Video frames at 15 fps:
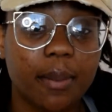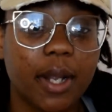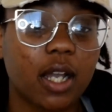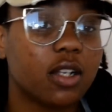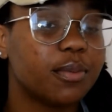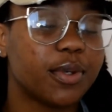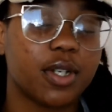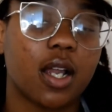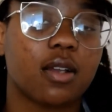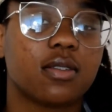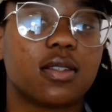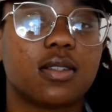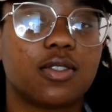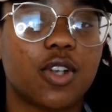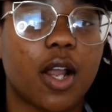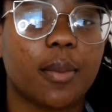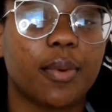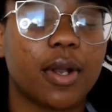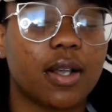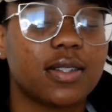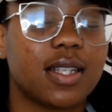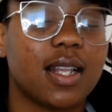not going to try to
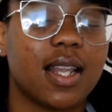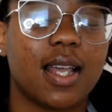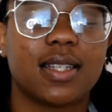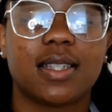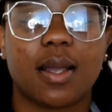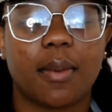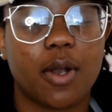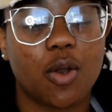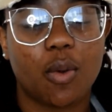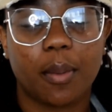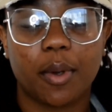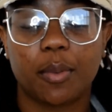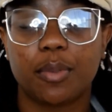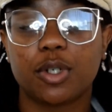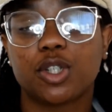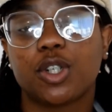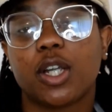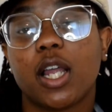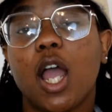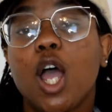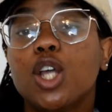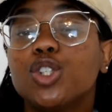pronounce that last name. I know I'm going to butcher
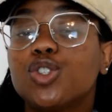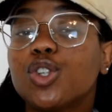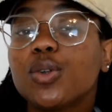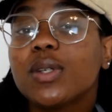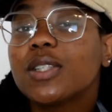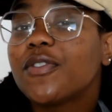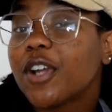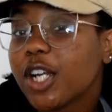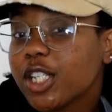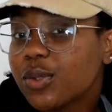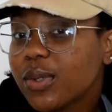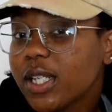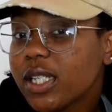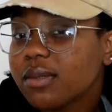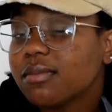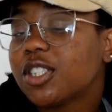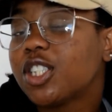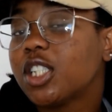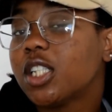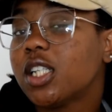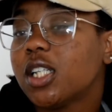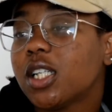it. Julie was very sweet.
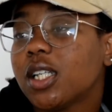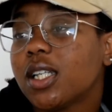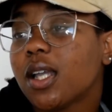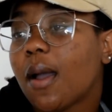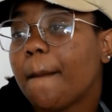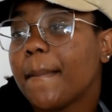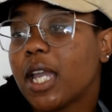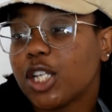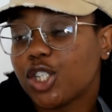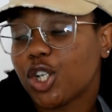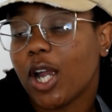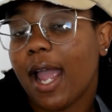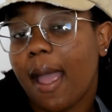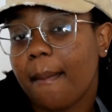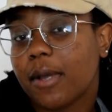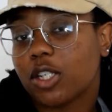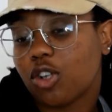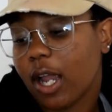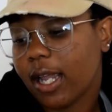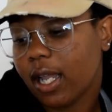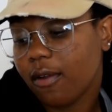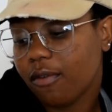She made sure I had my
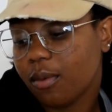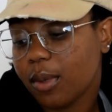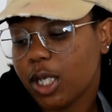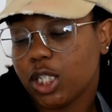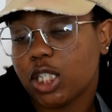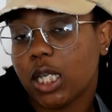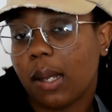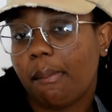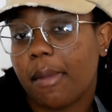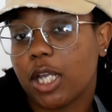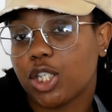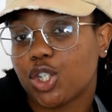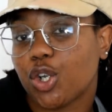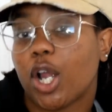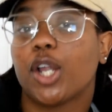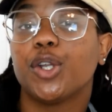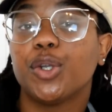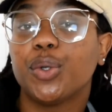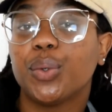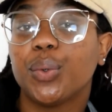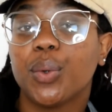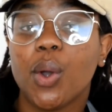tracking information, made sure I
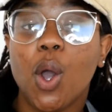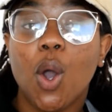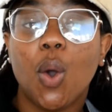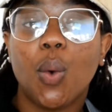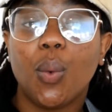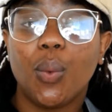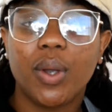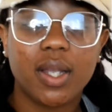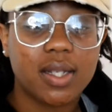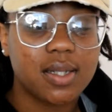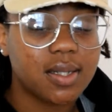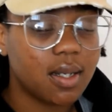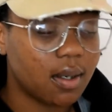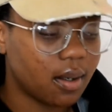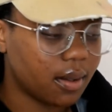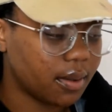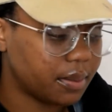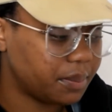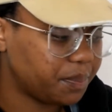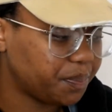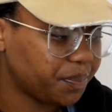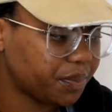knew when
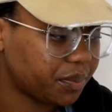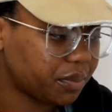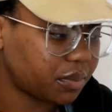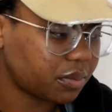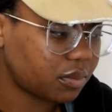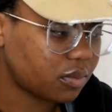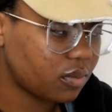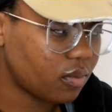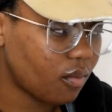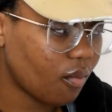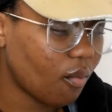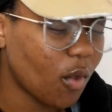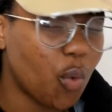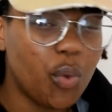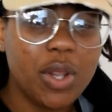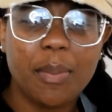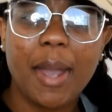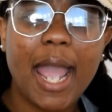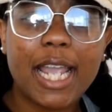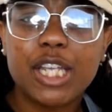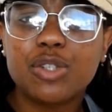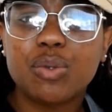the
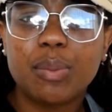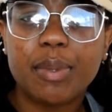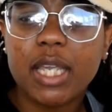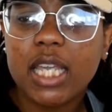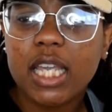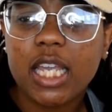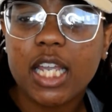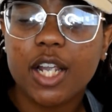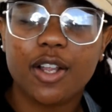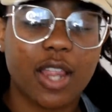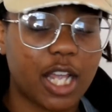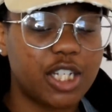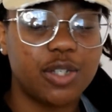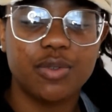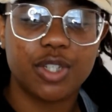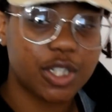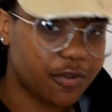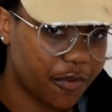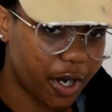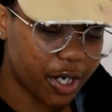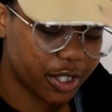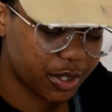package would be here. Like, she was just
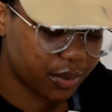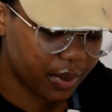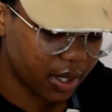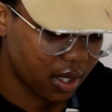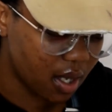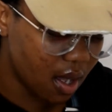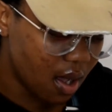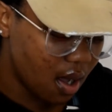very sweet,